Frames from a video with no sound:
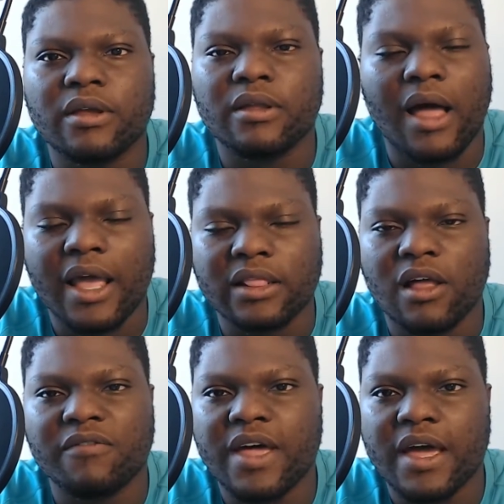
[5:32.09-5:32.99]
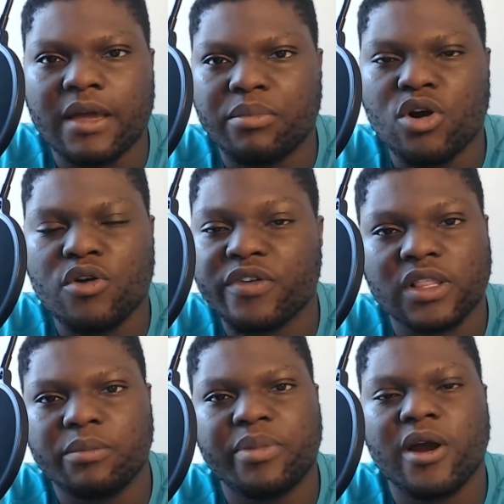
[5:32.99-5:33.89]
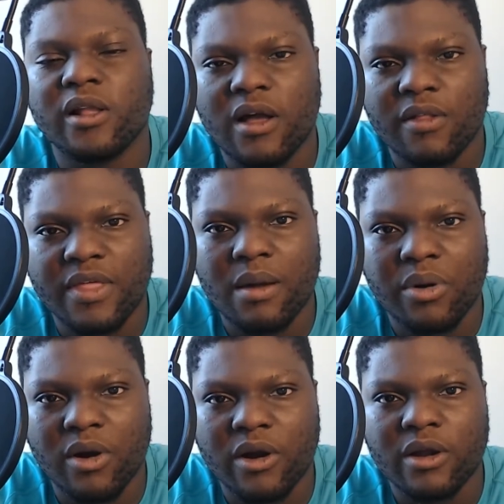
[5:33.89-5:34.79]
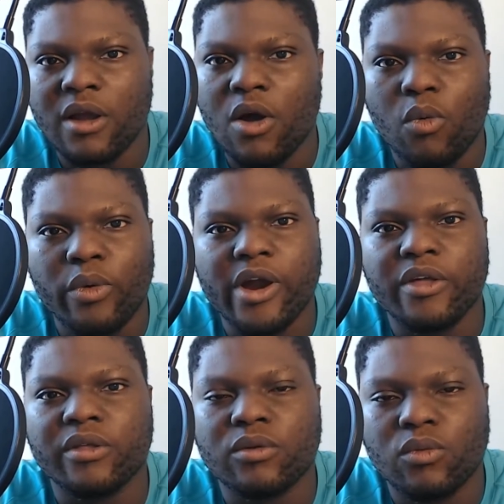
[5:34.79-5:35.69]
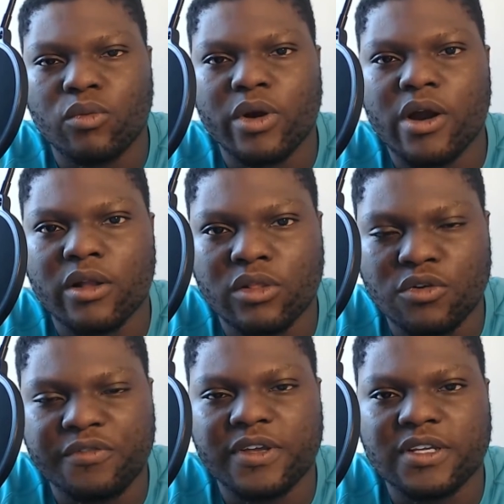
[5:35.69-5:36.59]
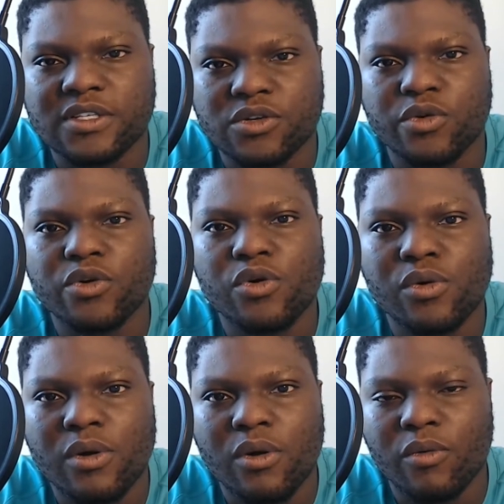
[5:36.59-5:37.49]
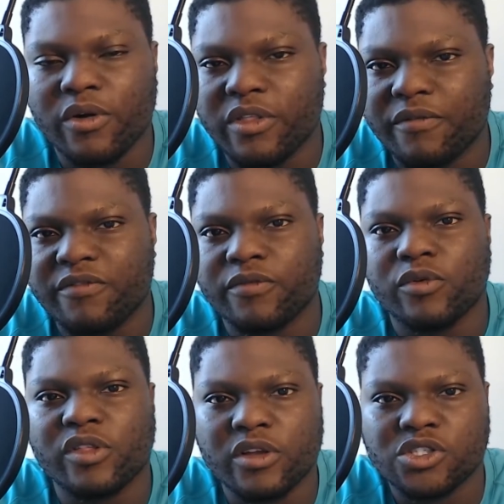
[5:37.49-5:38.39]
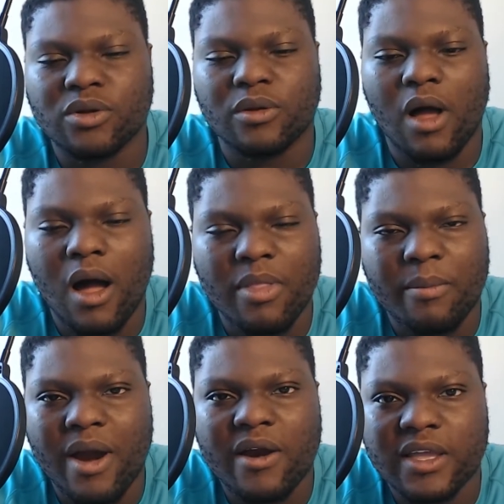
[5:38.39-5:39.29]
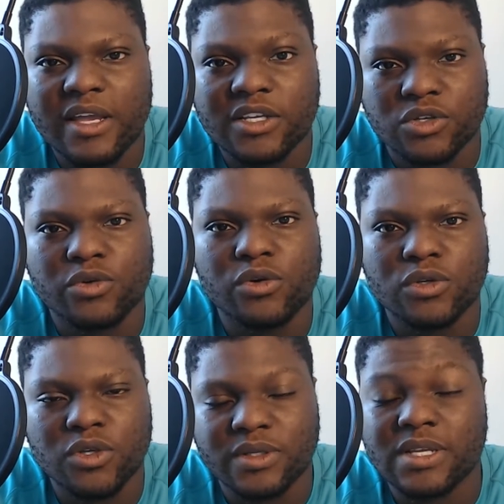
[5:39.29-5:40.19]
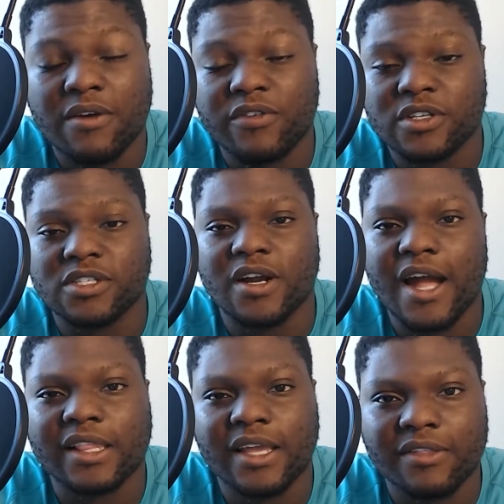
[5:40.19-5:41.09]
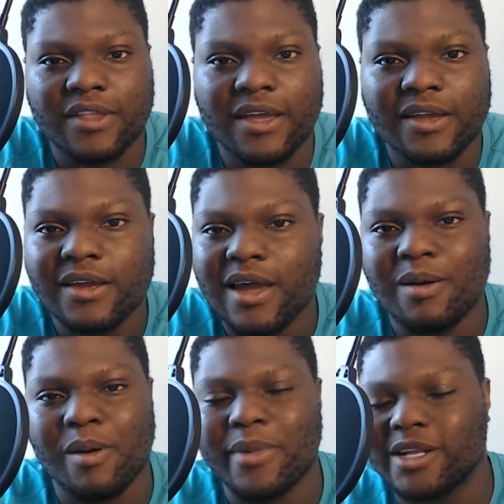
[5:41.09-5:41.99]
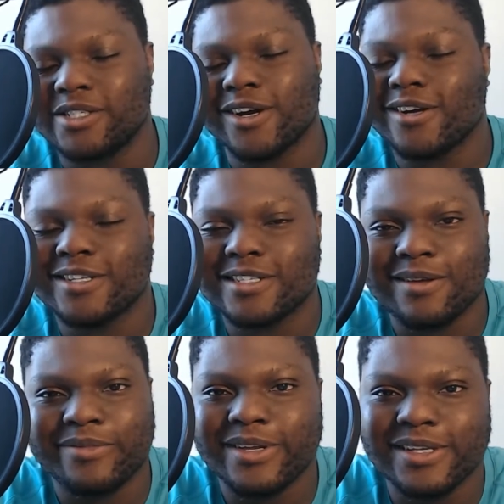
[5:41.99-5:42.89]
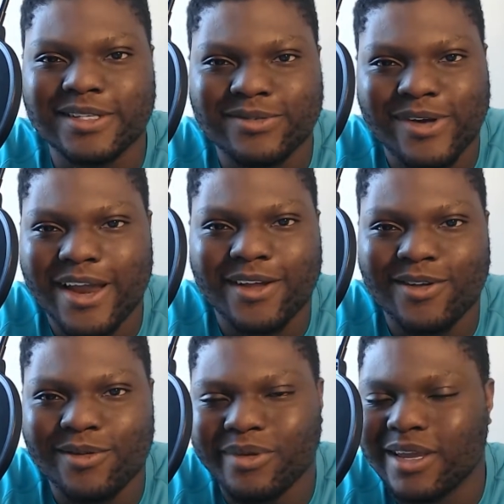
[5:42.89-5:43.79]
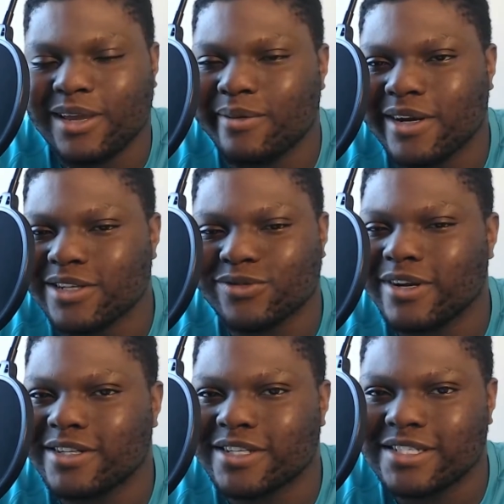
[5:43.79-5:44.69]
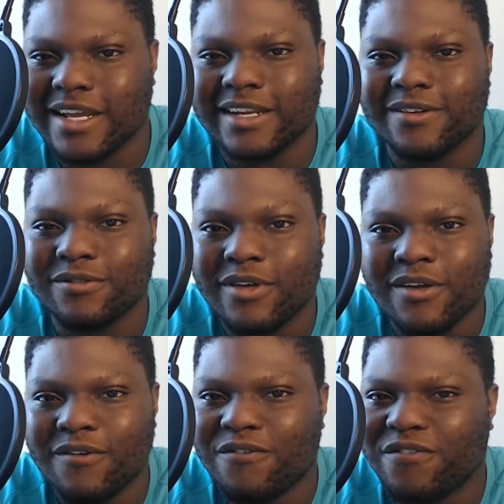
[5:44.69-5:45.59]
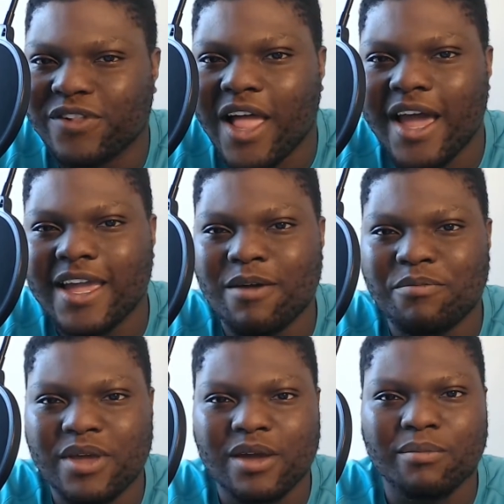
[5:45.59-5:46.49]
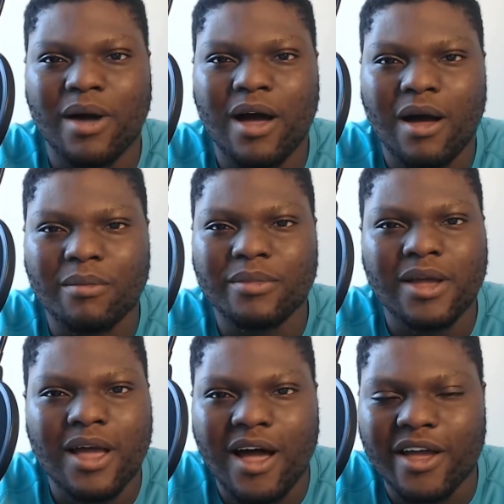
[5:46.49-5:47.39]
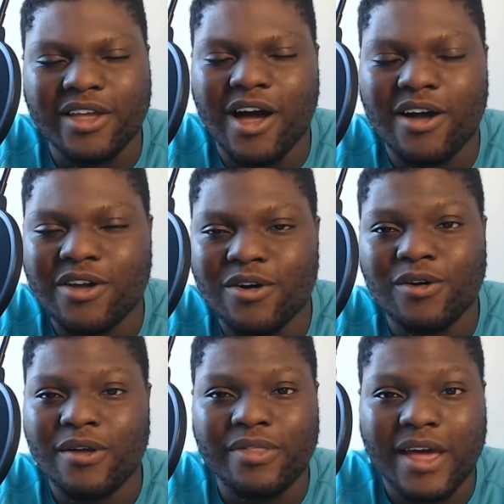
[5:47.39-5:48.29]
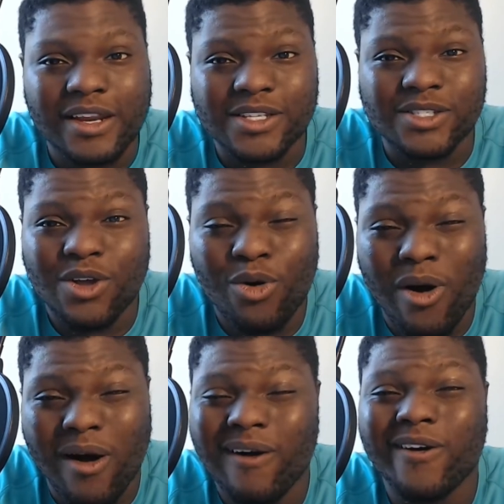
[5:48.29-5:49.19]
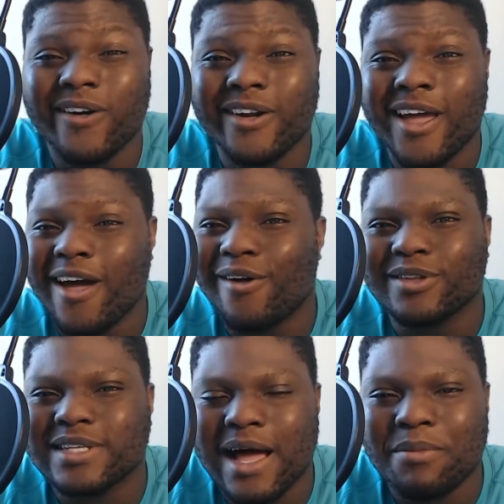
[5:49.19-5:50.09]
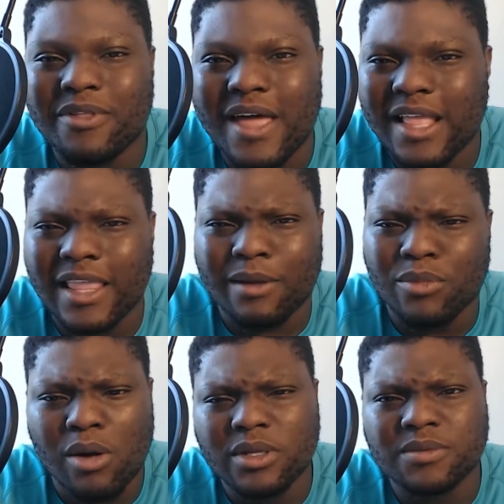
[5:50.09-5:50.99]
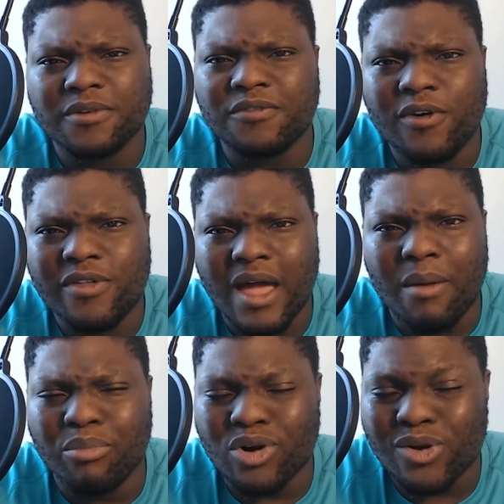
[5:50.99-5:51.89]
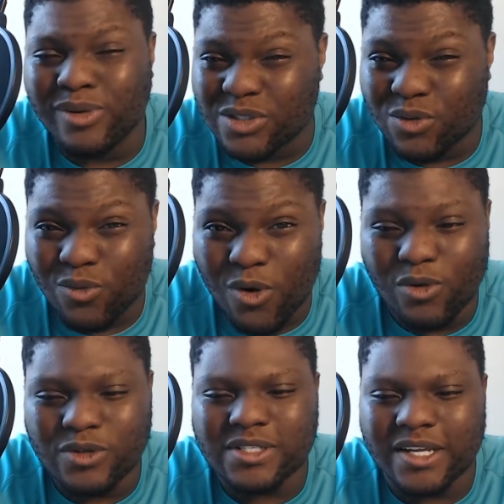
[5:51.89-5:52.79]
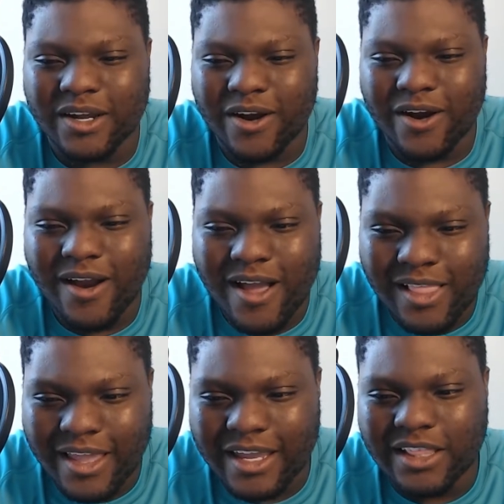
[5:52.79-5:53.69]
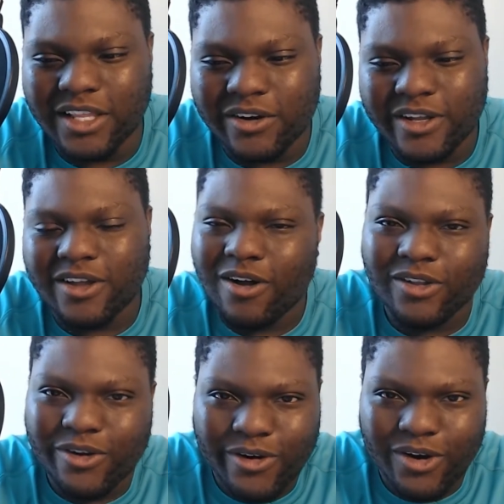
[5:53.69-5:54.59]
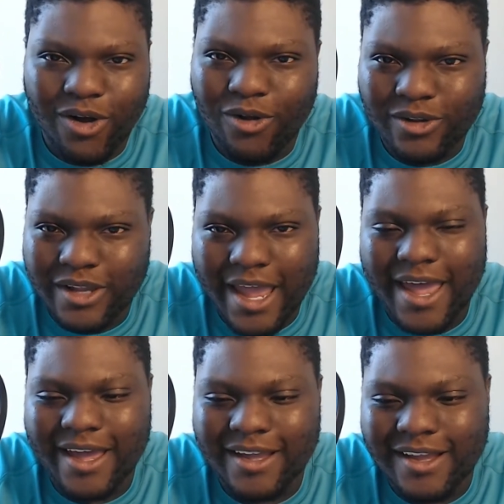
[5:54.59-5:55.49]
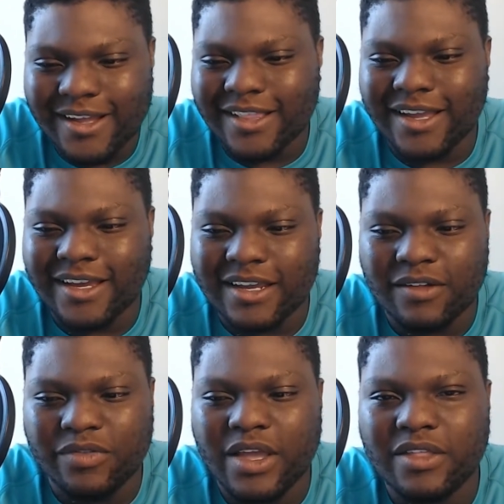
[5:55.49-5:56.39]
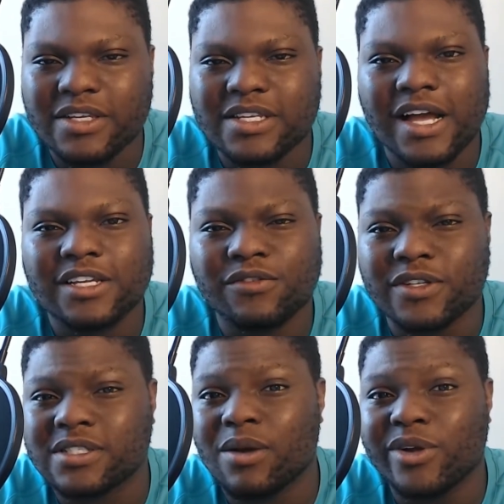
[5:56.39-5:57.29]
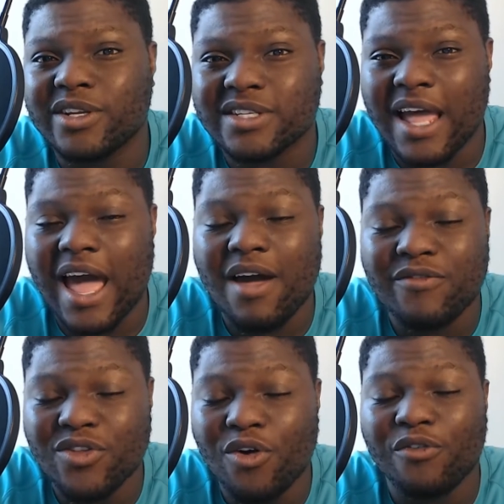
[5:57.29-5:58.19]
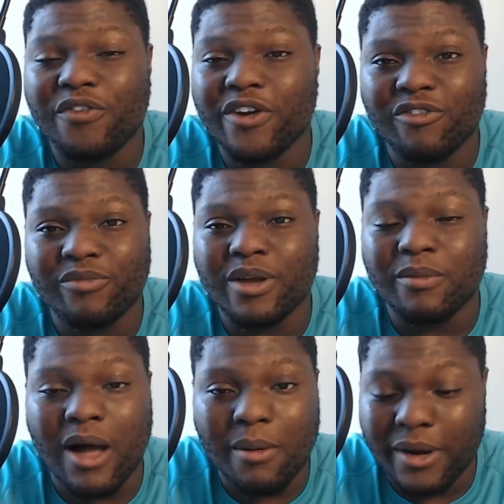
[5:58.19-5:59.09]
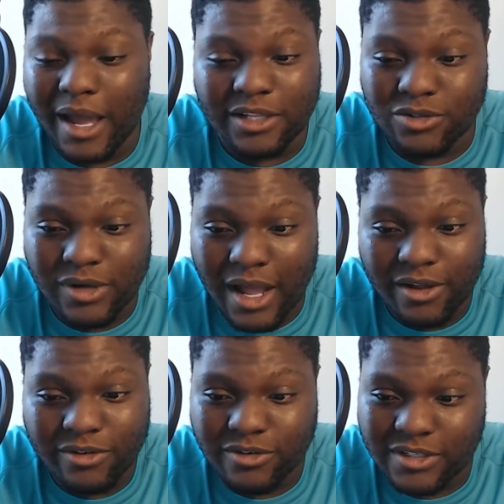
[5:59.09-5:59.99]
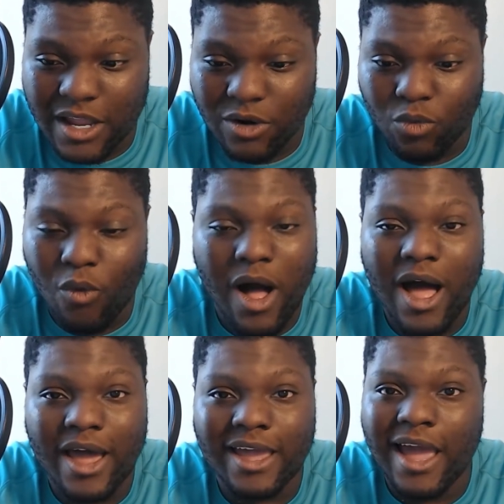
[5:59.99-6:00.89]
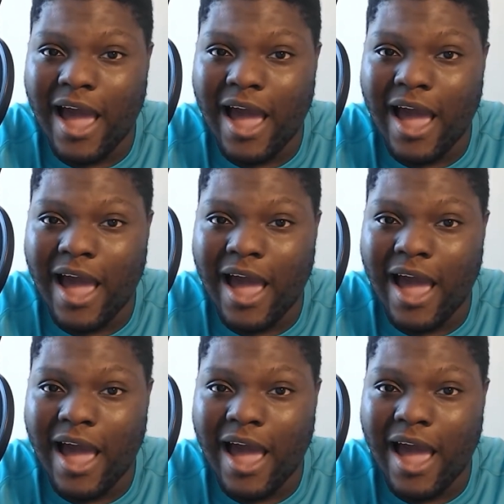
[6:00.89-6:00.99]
I love that. It perfectly paralleled that part where Luffy's crew, where the Pirate King's crew. So it's time for us to start acting like that. And my man charges up his radical beam and is ready to send it, flying at Big Mom, a Yonko. That is so hard. On top of that, like moments before that, Brooke was roasting her. Like he literally called her an old hag. Like these guys, for some reason, have no fear of Big Mom, and I do not understand why.